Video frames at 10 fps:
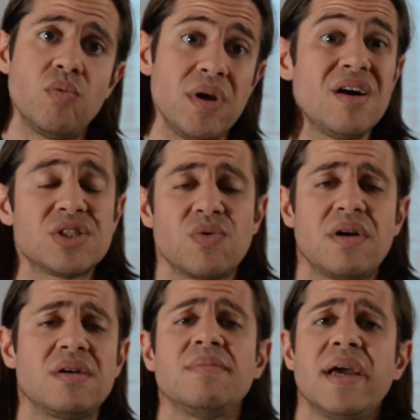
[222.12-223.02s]
We also
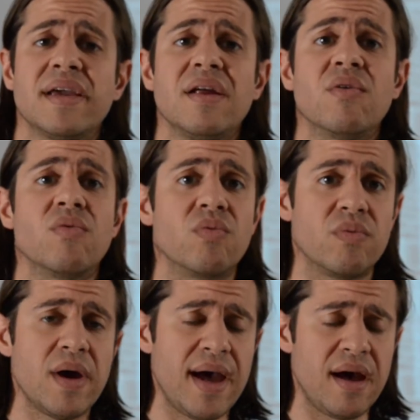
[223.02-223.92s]
wanted to make it
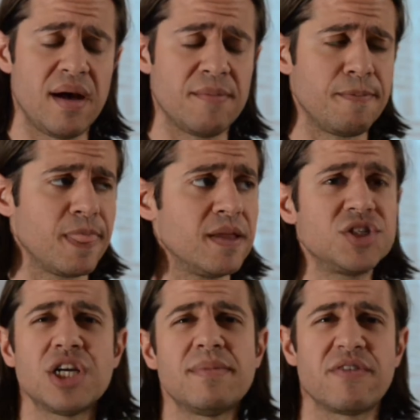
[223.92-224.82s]

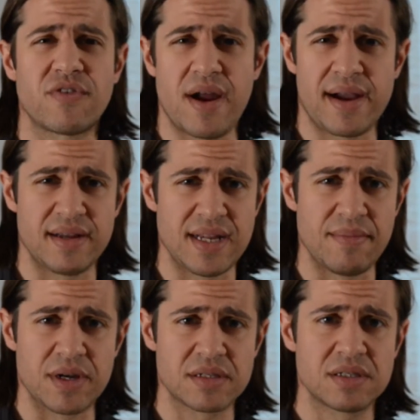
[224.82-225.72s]
legitimate for
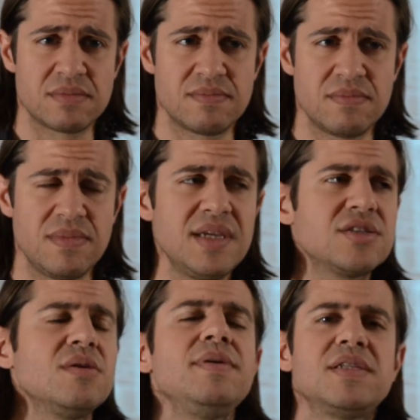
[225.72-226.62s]
academics.
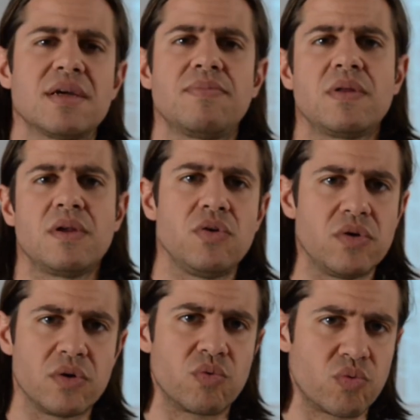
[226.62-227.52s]
This could be something that you
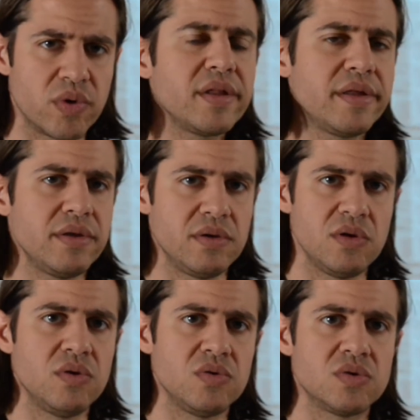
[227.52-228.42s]
could really
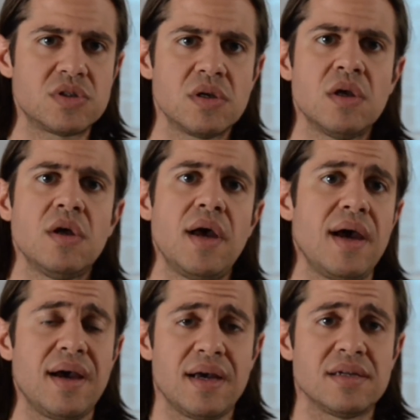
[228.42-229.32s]
use
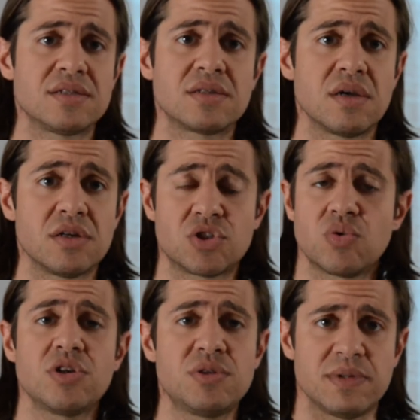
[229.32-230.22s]
as a source